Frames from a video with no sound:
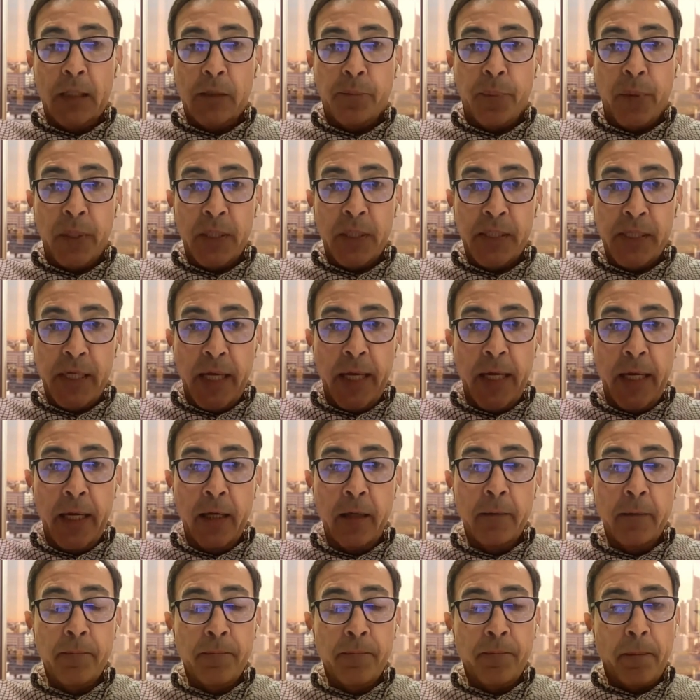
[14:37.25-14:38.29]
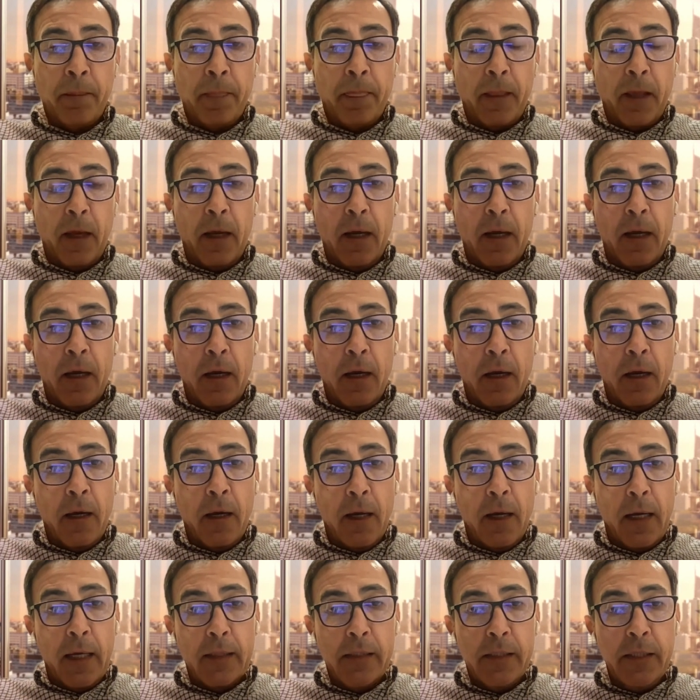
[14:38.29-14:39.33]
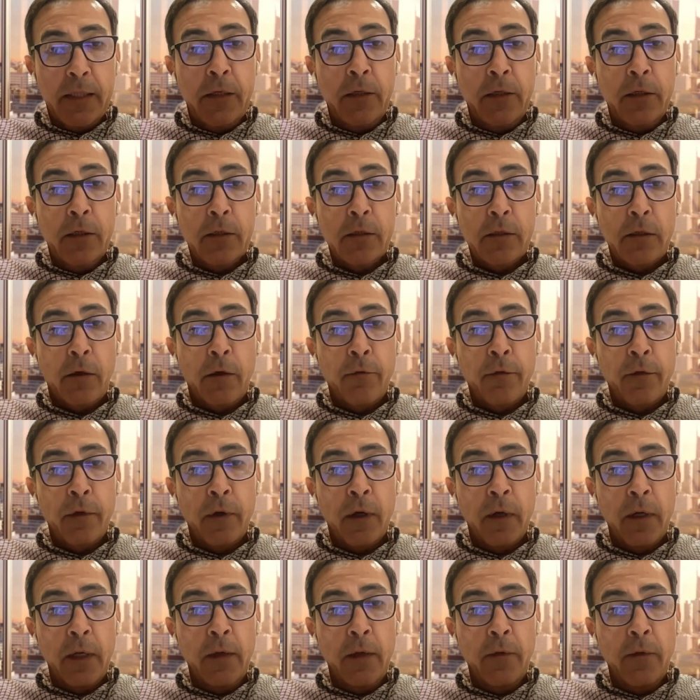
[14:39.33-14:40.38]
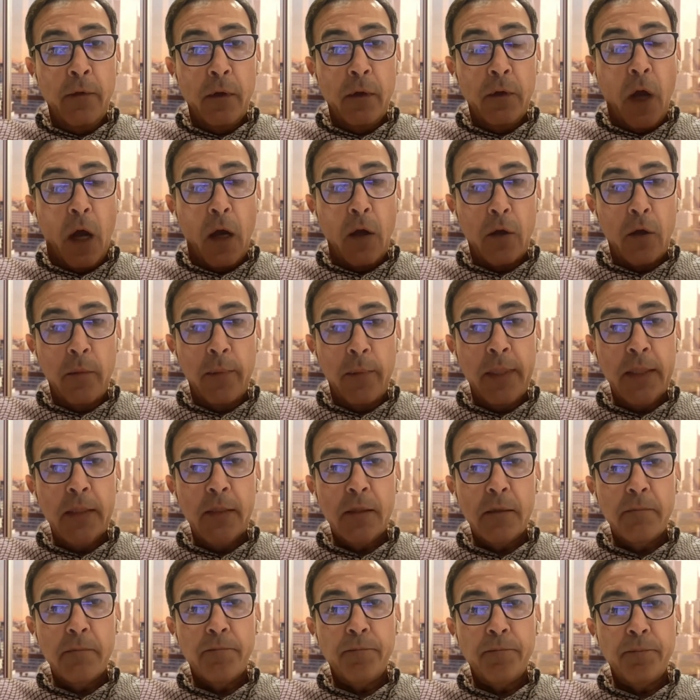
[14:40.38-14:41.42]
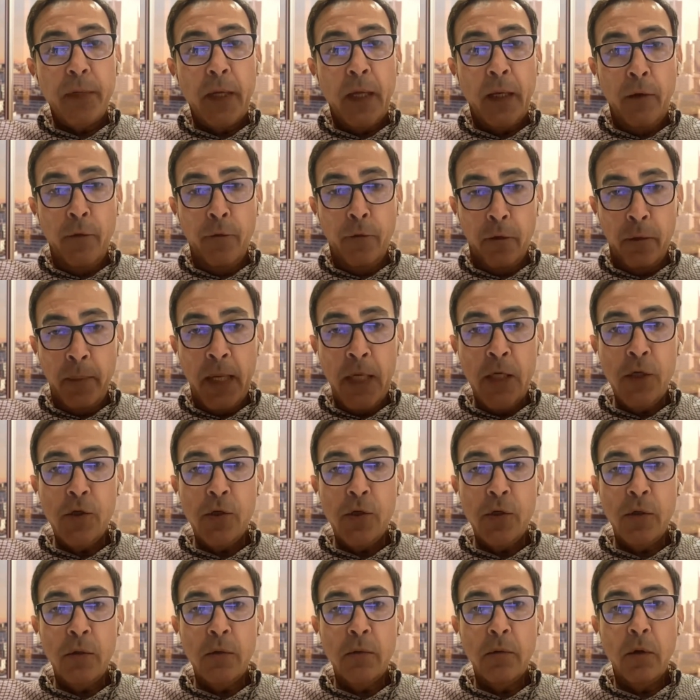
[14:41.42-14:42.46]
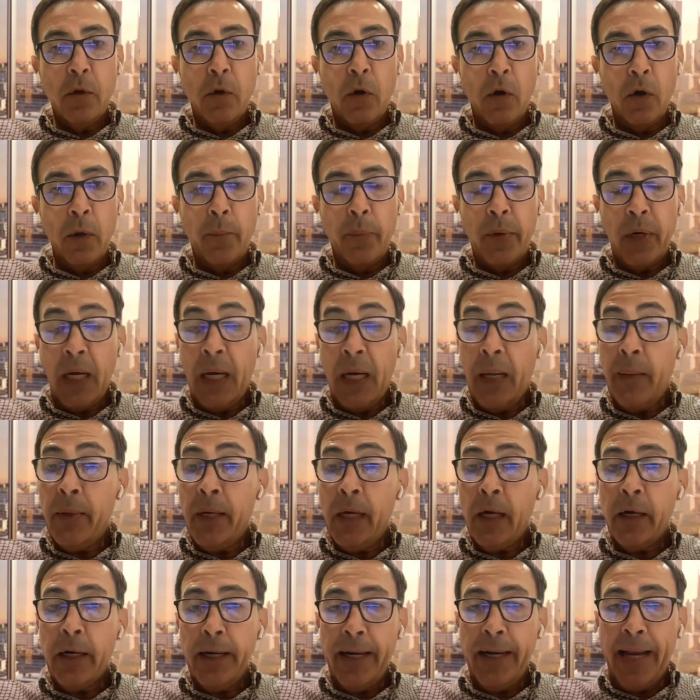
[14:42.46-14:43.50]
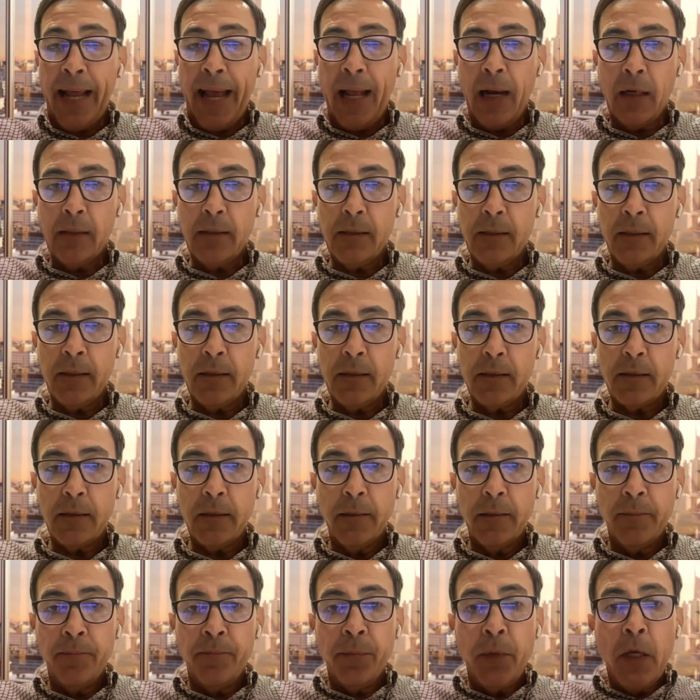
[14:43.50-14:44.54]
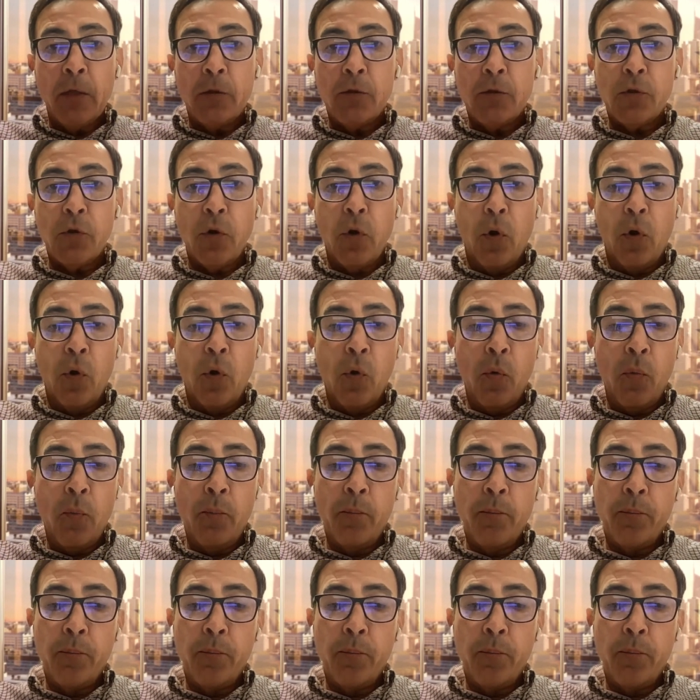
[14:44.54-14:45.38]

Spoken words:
presenting a series of documents and information on a preliminary analysis, so